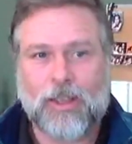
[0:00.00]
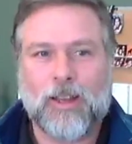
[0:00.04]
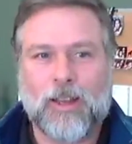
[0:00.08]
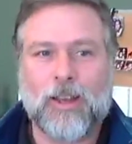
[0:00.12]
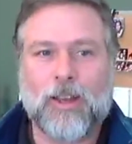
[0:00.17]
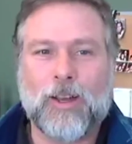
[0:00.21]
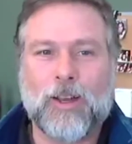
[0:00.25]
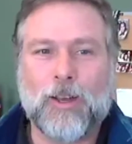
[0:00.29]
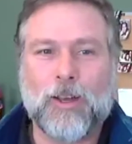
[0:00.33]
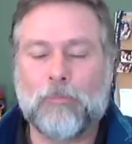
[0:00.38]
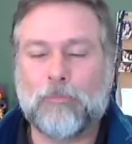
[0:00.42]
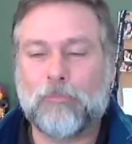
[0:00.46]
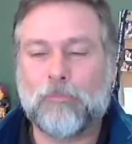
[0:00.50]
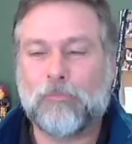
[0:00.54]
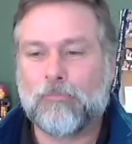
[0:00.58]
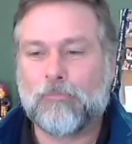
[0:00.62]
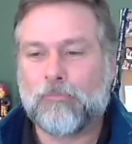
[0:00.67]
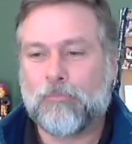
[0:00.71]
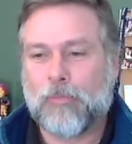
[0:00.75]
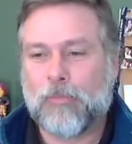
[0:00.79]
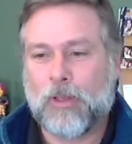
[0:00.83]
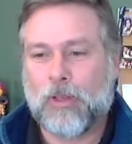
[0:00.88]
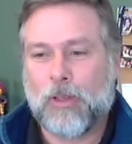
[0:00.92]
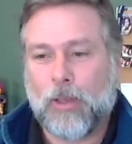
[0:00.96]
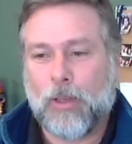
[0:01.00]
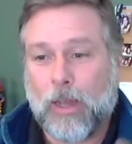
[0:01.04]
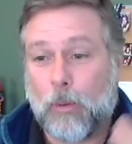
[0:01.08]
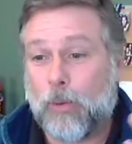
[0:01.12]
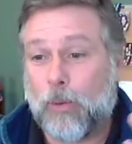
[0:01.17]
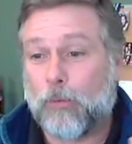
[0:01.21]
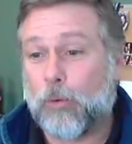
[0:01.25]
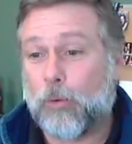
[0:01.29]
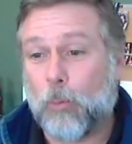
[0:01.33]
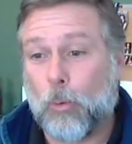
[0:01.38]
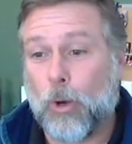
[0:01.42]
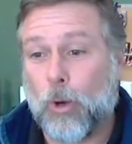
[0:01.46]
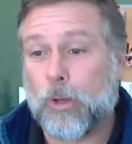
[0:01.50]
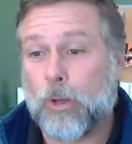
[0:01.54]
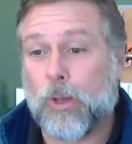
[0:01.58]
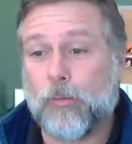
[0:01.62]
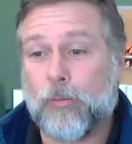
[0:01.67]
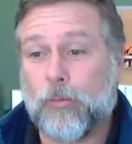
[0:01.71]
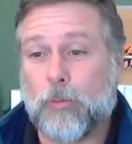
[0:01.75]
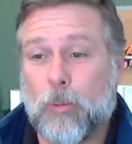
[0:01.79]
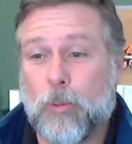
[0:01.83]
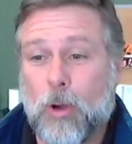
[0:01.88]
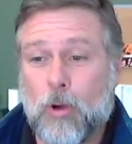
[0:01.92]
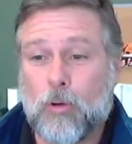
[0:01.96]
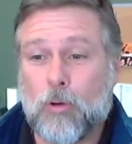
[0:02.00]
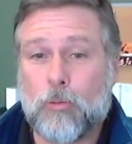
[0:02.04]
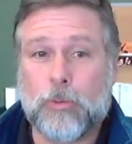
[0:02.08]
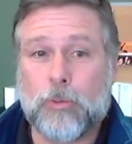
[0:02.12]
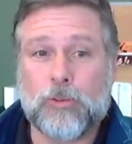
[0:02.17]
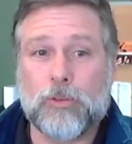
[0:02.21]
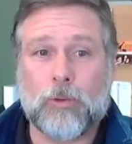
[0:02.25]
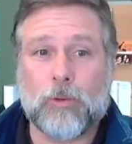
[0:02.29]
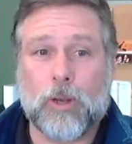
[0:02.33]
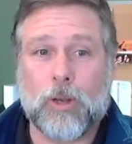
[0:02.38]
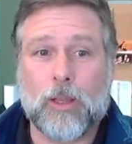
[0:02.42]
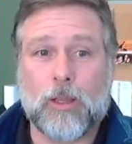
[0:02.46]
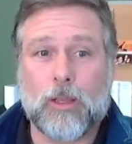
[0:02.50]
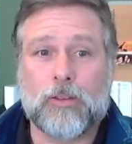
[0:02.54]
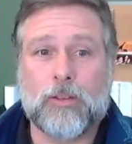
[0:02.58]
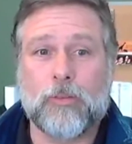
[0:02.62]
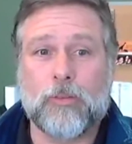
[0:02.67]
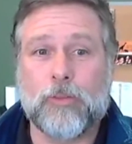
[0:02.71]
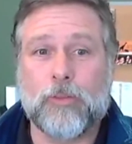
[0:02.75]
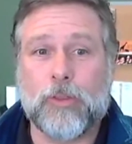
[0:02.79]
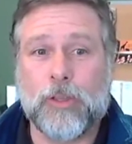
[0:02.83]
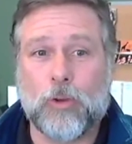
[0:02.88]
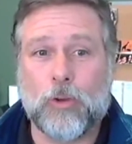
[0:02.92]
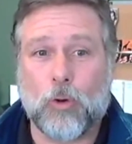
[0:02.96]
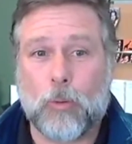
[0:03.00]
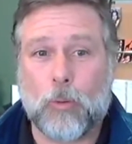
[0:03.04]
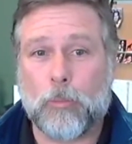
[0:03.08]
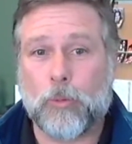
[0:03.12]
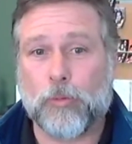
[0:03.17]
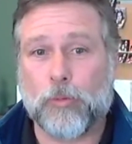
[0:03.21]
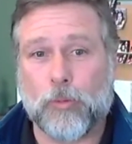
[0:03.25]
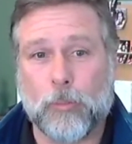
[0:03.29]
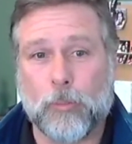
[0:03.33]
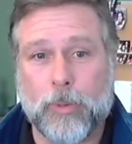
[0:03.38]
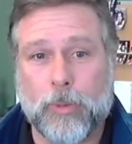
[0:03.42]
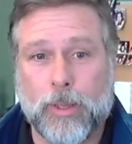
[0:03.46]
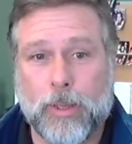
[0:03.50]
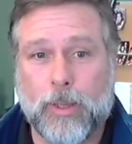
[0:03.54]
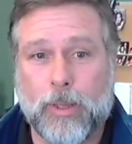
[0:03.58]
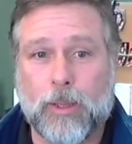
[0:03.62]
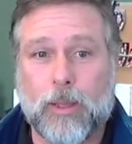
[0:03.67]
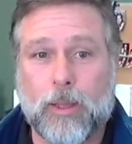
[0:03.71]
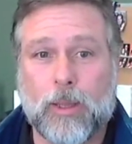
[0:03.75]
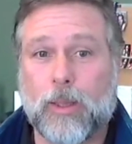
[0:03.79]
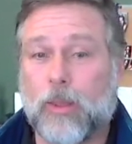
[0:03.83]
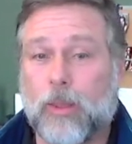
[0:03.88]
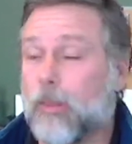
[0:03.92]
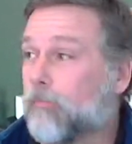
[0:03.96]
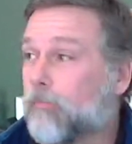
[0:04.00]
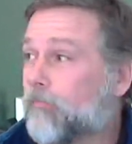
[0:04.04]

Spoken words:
However, working from home is relatively normal for me.